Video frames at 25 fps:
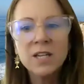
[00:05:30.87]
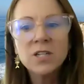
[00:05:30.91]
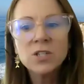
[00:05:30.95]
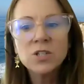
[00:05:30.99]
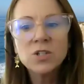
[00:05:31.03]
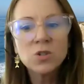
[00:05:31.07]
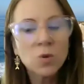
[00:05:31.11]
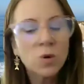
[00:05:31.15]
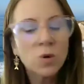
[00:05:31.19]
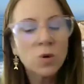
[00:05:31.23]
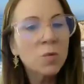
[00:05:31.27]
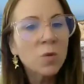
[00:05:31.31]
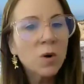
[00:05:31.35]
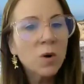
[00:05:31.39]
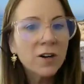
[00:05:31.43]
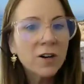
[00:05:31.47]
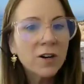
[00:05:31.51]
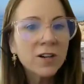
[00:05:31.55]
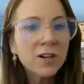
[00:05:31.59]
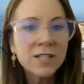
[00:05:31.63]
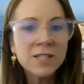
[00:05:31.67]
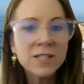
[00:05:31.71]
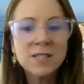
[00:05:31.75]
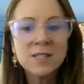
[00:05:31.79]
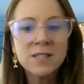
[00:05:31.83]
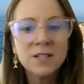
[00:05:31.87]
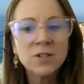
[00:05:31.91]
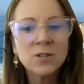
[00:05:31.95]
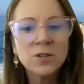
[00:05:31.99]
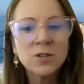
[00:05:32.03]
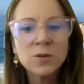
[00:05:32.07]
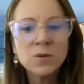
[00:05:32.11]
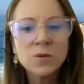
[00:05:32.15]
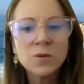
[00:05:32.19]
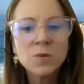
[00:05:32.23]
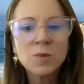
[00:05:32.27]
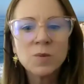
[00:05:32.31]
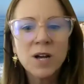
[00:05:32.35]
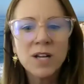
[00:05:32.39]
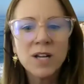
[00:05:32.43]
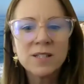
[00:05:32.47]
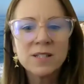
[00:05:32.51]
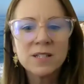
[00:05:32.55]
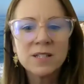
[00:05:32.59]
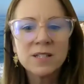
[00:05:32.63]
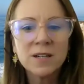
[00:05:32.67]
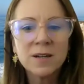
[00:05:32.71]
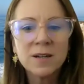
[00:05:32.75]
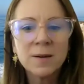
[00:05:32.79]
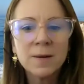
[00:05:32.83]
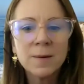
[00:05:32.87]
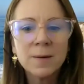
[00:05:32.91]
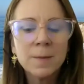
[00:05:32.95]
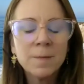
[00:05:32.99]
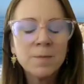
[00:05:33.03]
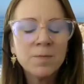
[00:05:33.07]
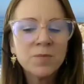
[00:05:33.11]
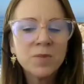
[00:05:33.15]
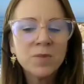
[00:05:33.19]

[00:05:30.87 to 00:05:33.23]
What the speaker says: stormwater, and single-use plastic.